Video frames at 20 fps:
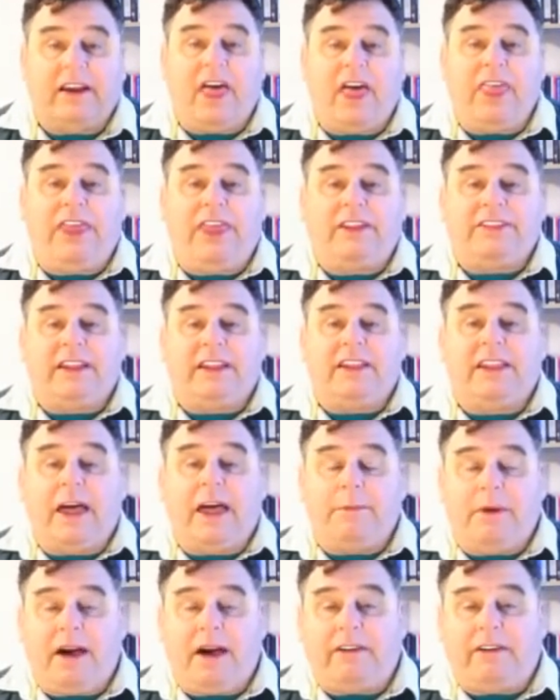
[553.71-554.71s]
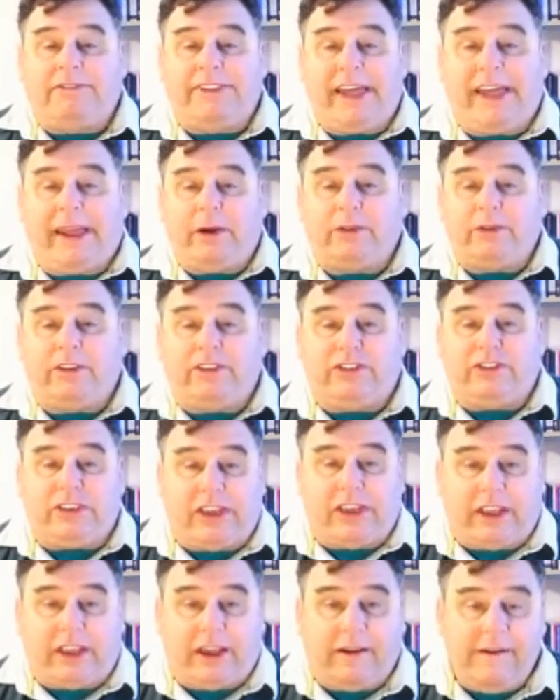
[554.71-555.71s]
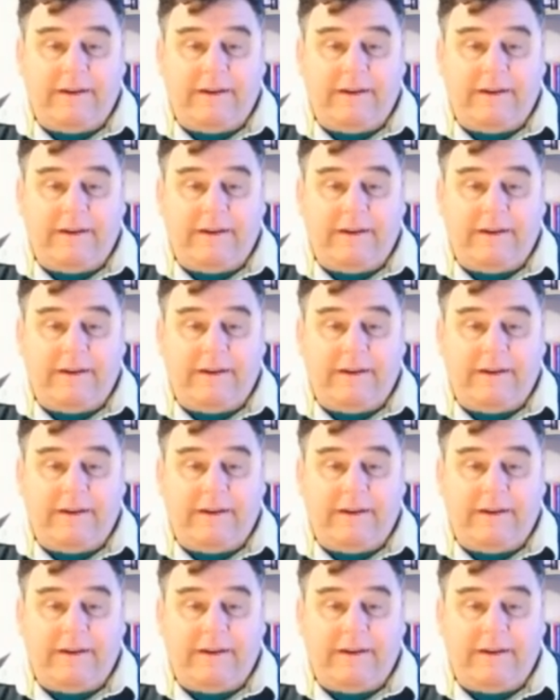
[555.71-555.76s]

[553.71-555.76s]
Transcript: The Dilemma of Laodicea.